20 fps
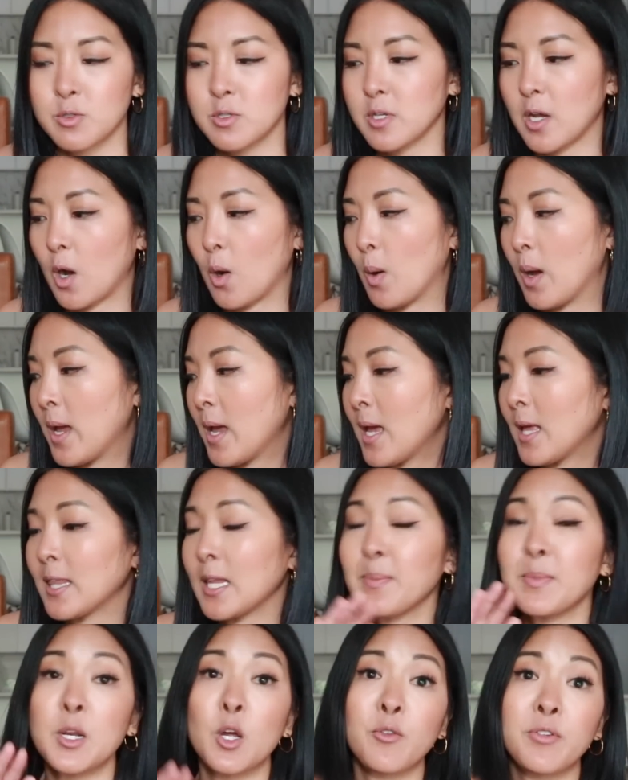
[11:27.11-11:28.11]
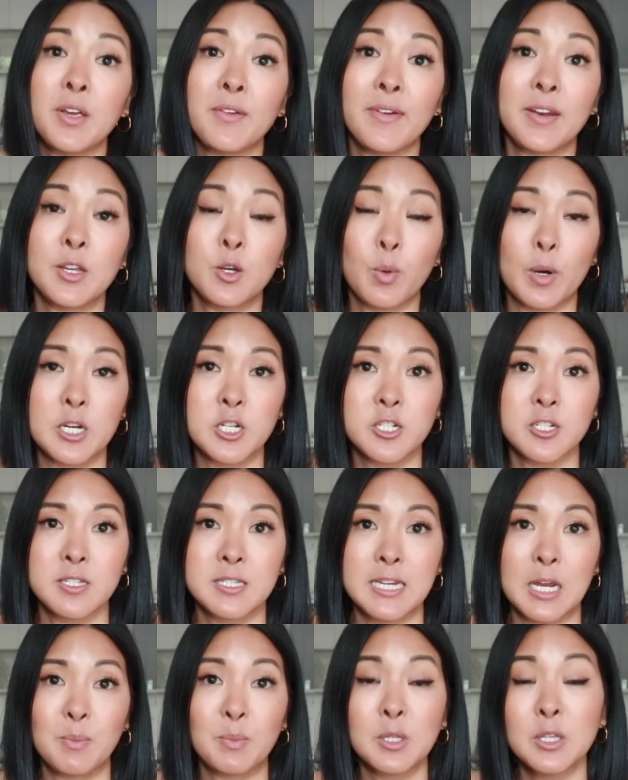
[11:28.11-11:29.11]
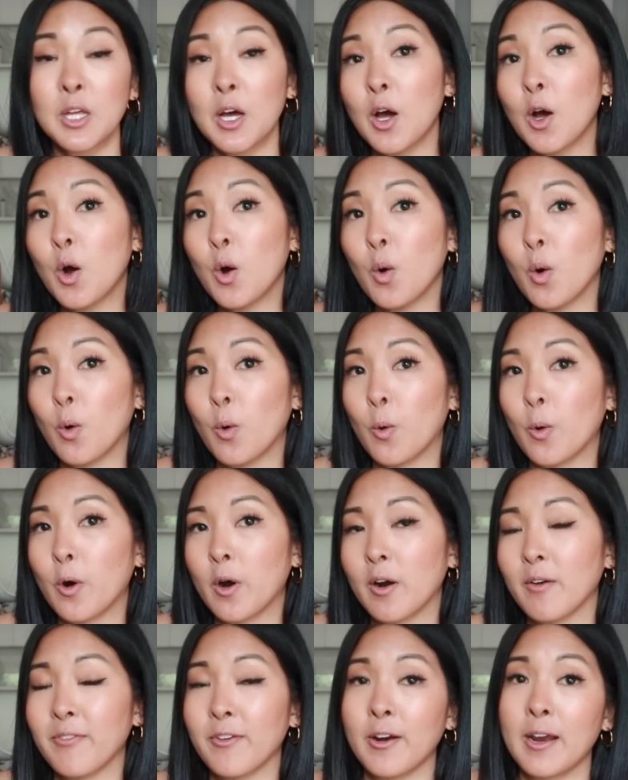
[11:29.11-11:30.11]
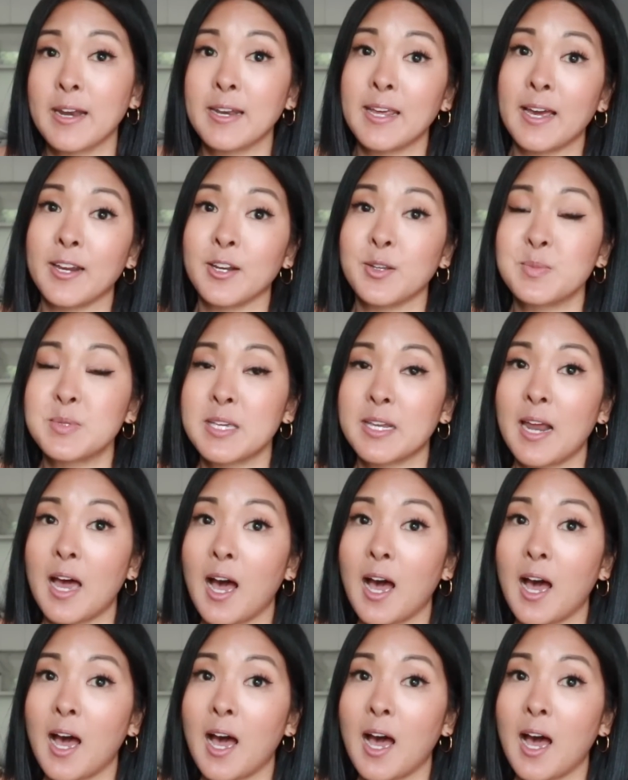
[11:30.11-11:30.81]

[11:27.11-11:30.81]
So let me know if you have any questions down below or if there are any items that